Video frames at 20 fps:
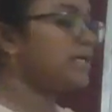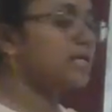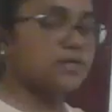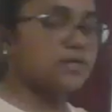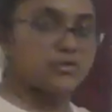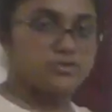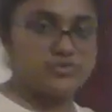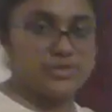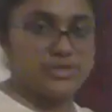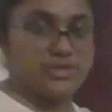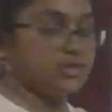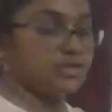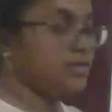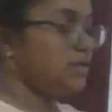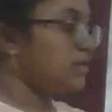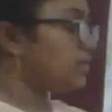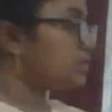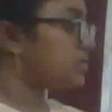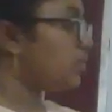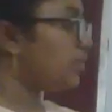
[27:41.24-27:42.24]
industries.
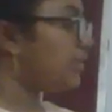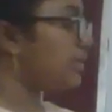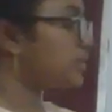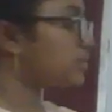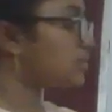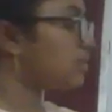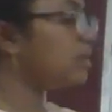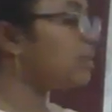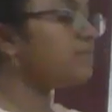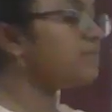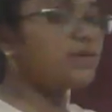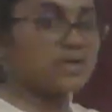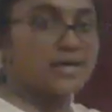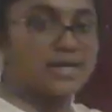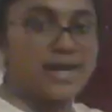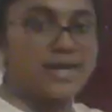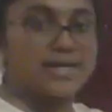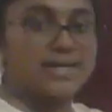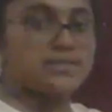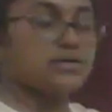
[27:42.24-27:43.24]
So it is called
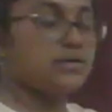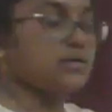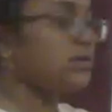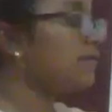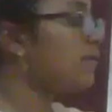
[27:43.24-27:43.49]
fertilizer.